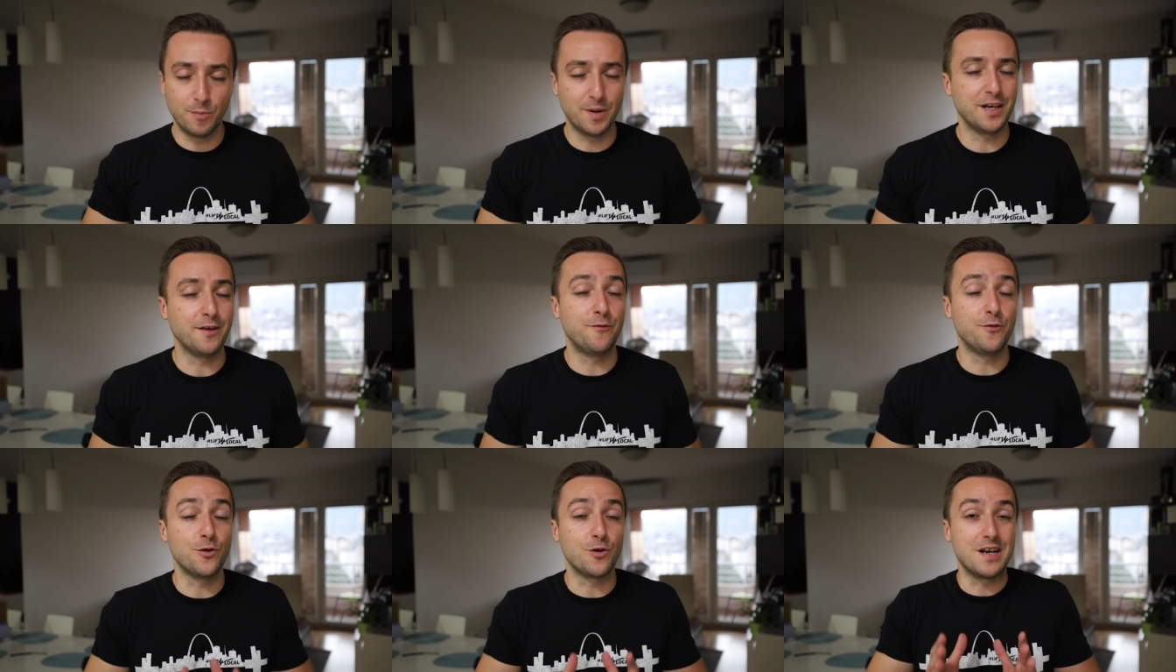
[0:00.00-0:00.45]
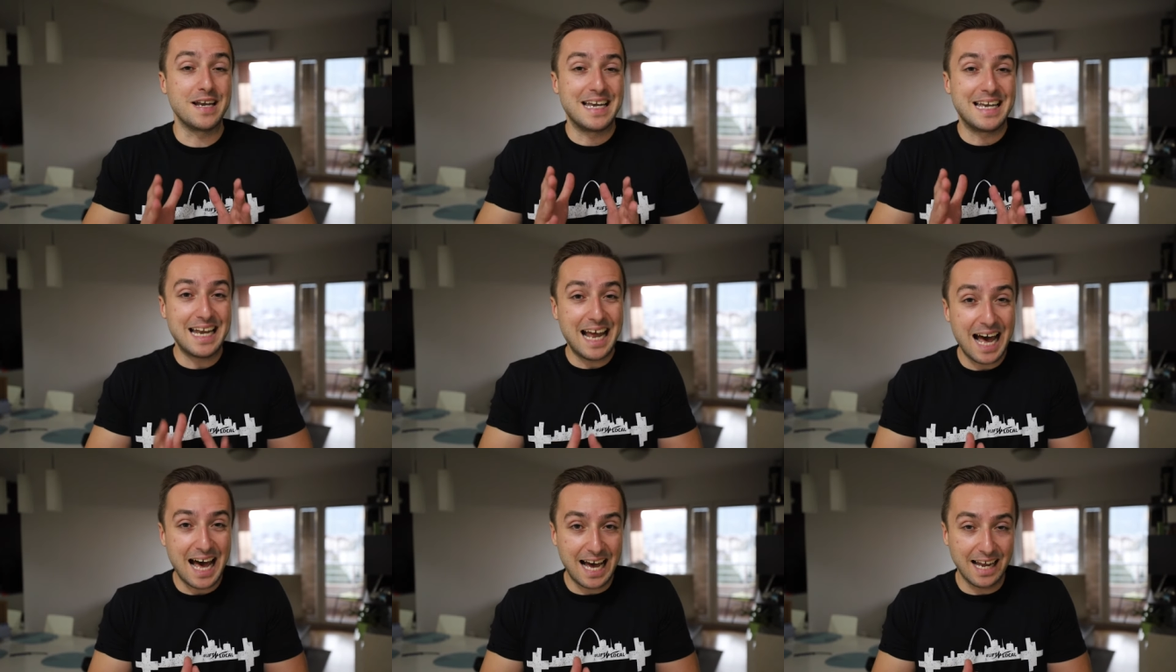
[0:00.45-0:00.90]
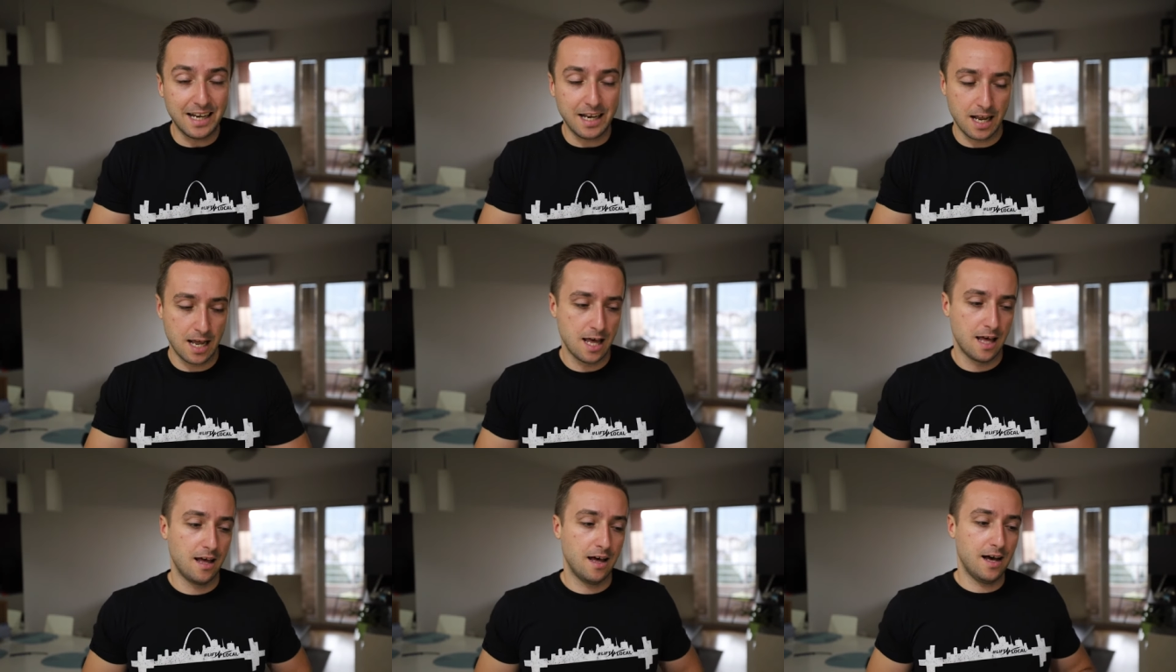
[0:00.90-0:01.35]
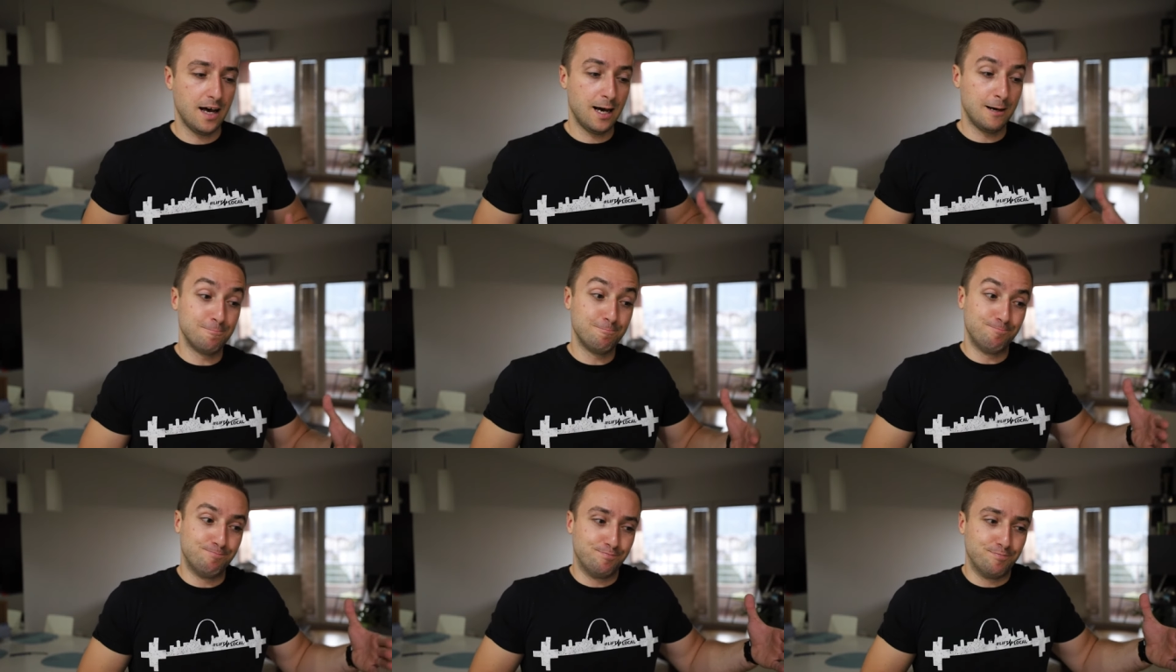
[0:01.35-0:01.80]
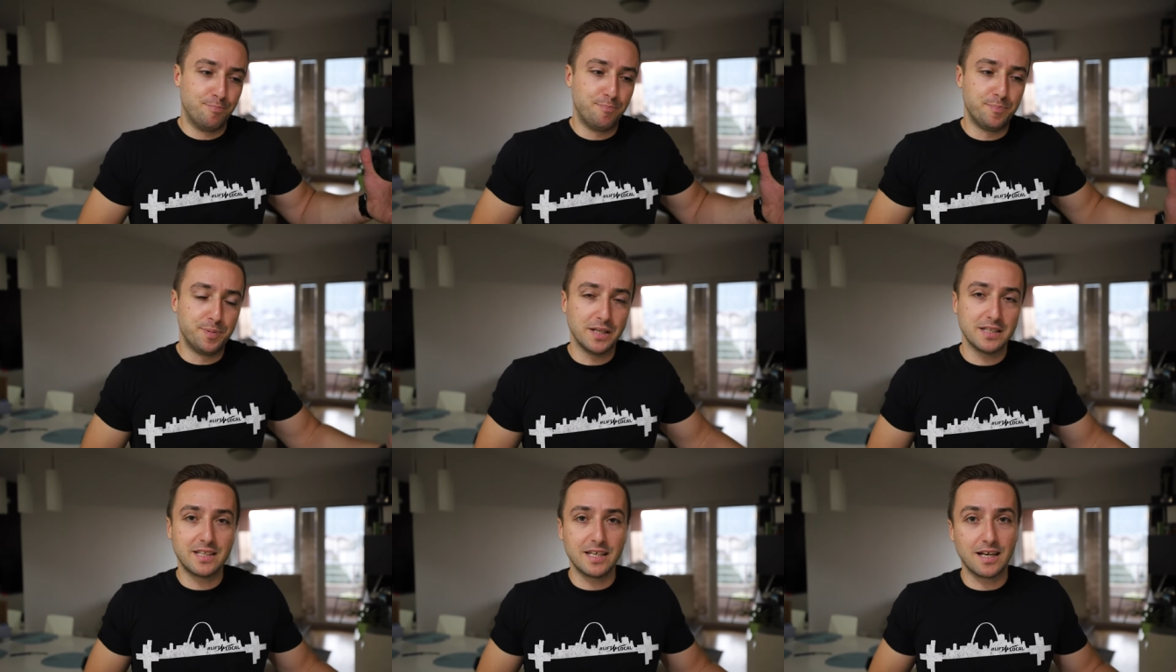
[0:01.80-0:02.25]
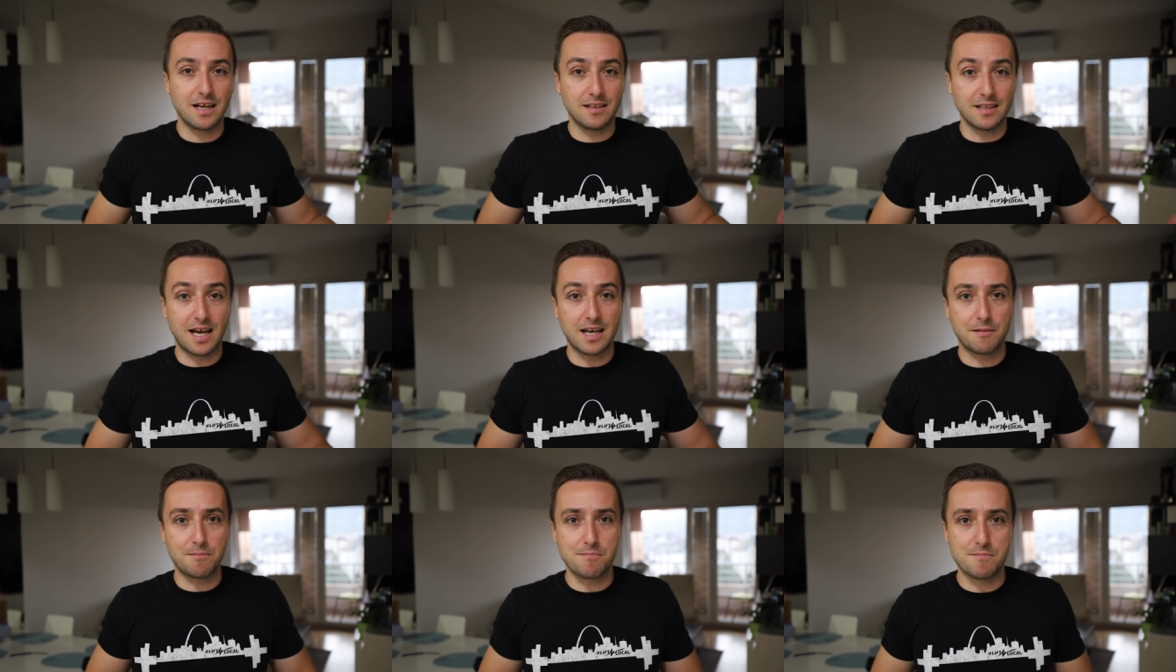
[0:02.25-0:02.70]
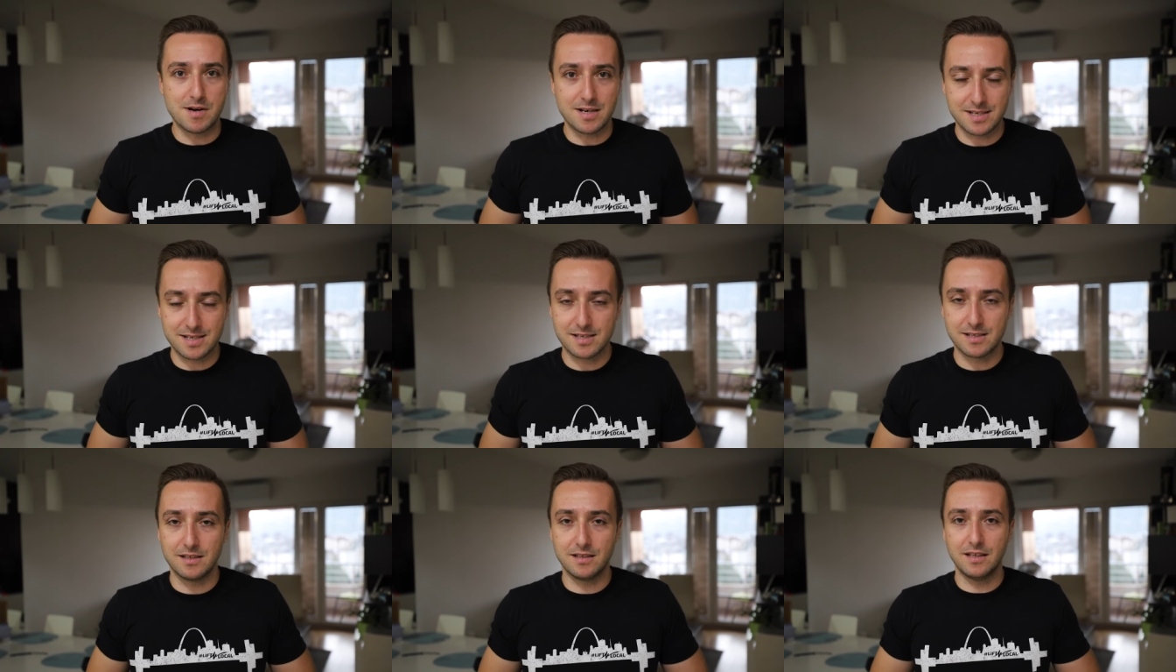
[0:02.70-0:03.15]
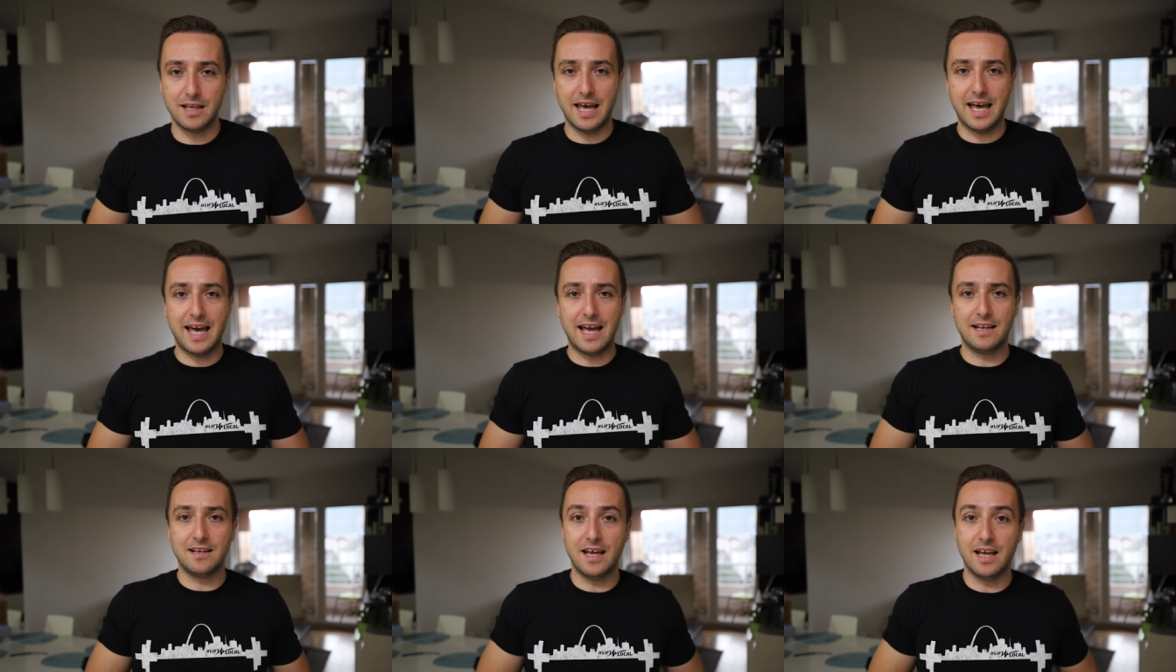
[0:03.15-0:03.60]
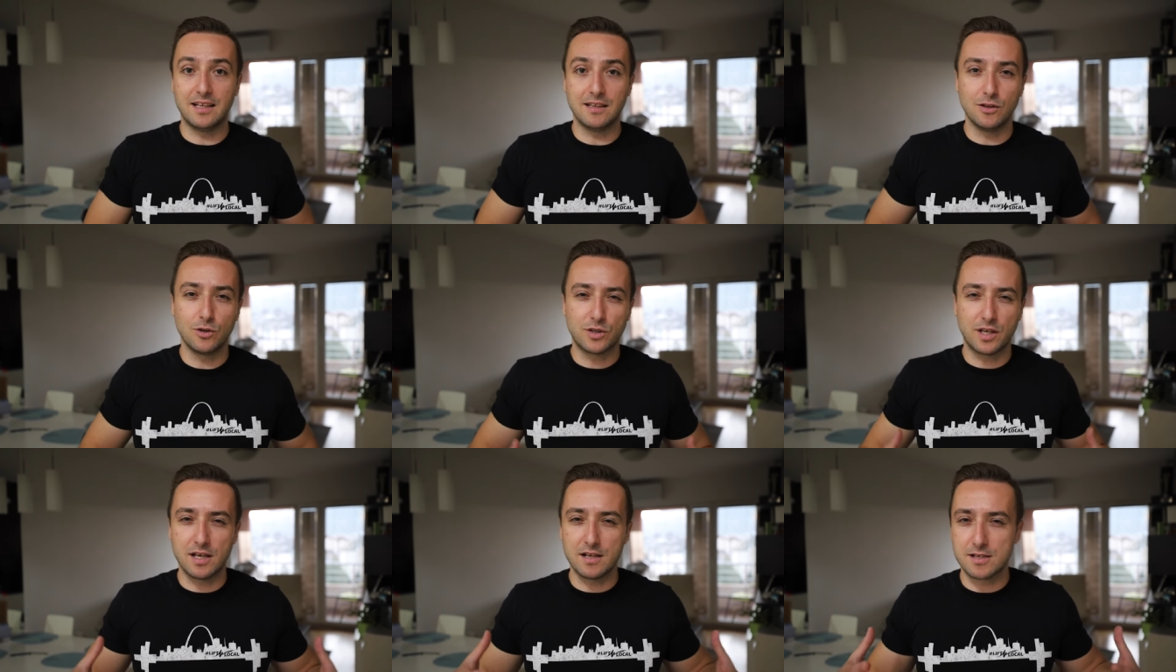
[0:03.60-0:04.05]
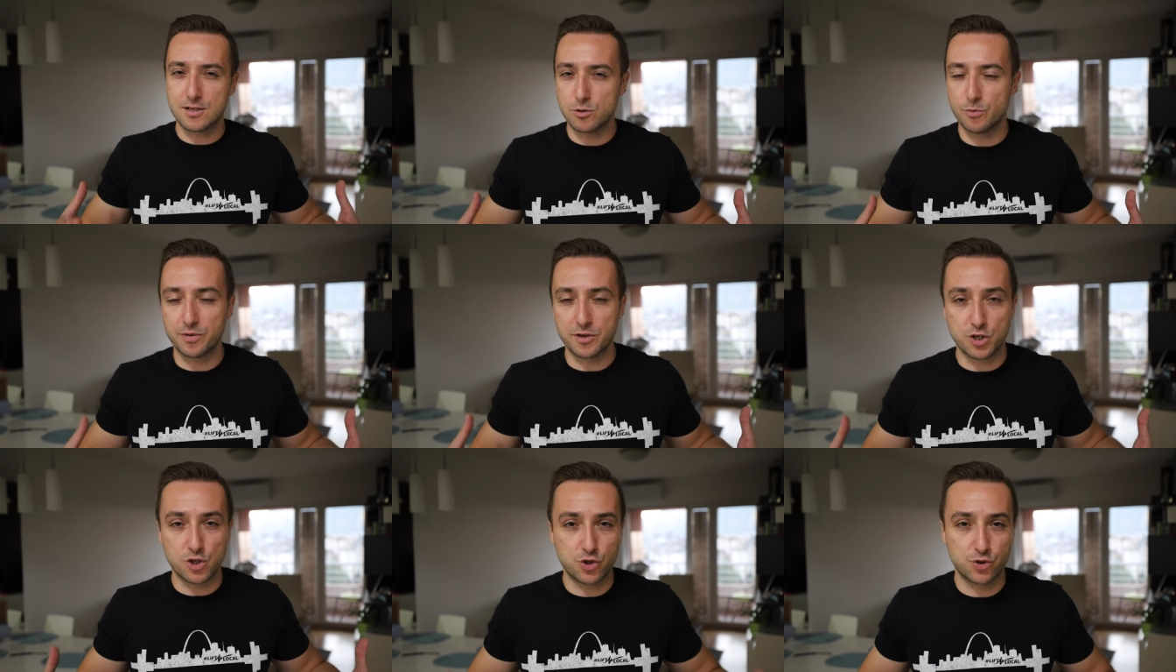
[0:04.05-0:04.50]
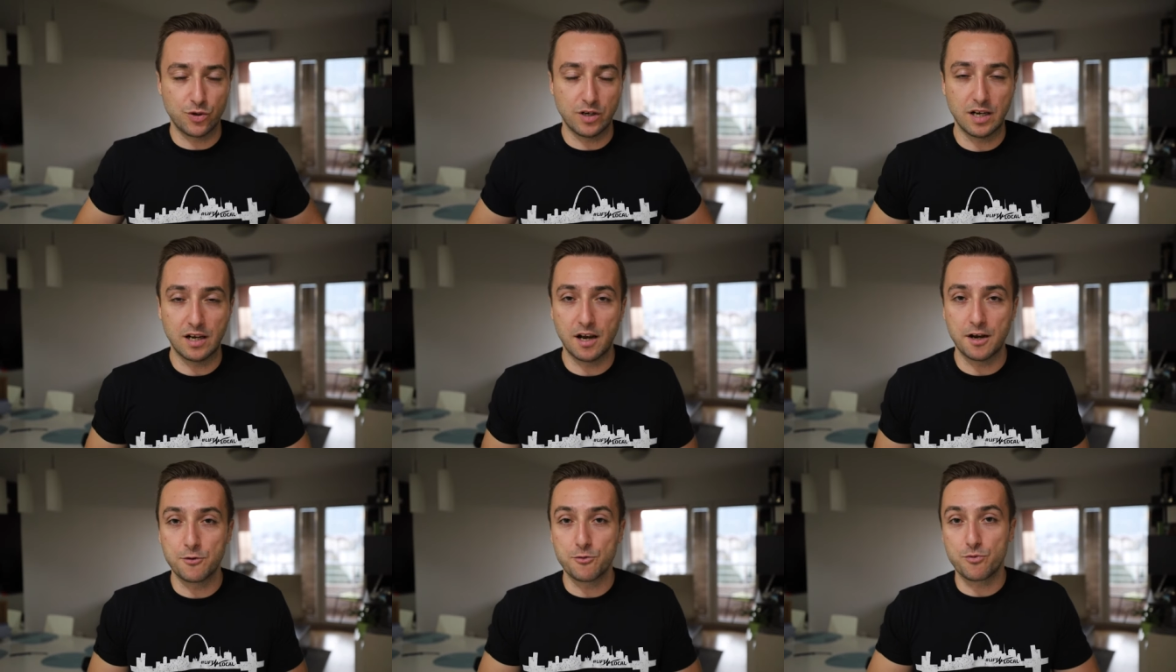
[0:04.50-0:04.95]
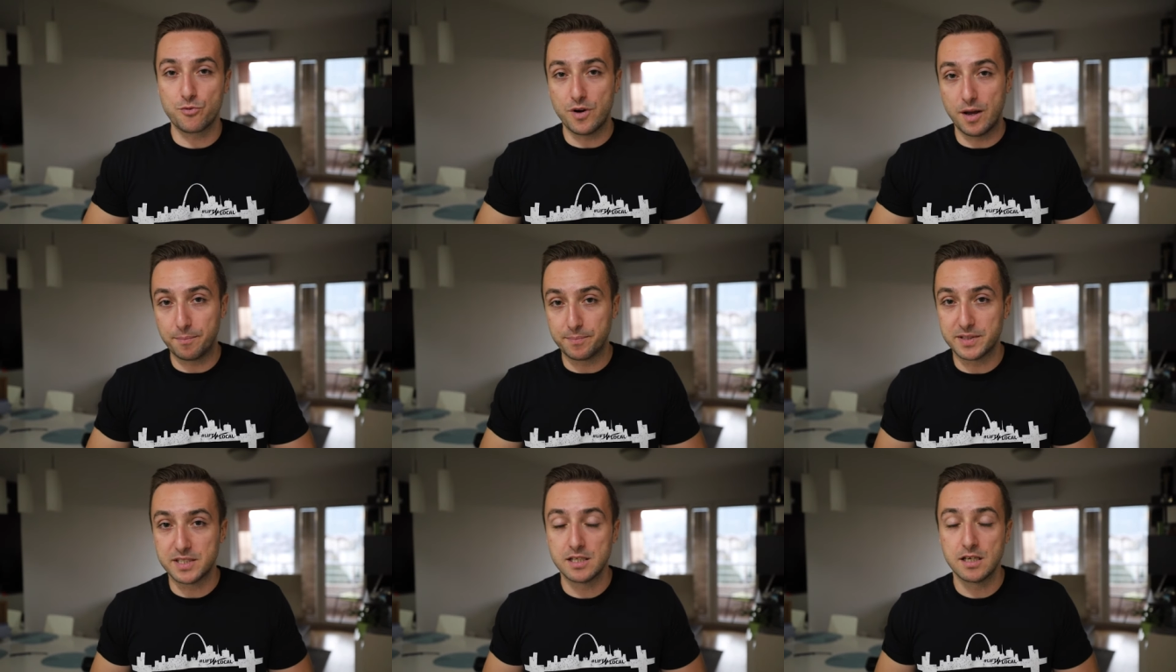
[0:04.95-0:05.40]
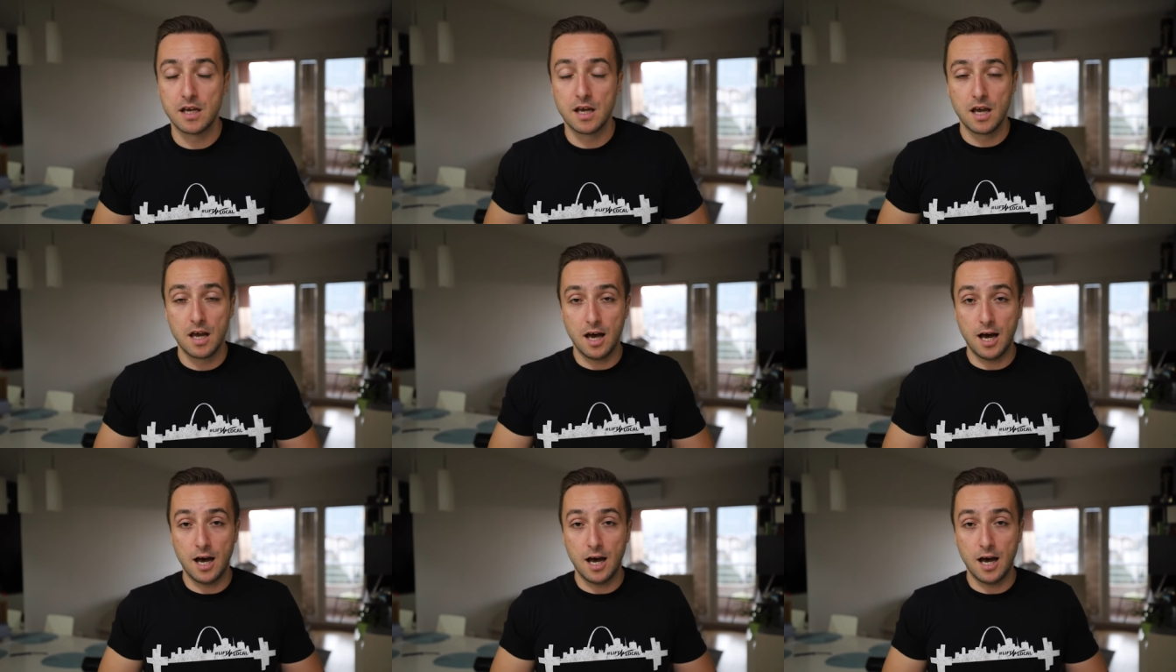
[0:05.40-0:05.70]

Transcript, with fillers: But if you're not, uh, building a lot of muscle and, and looking super shredded and ripped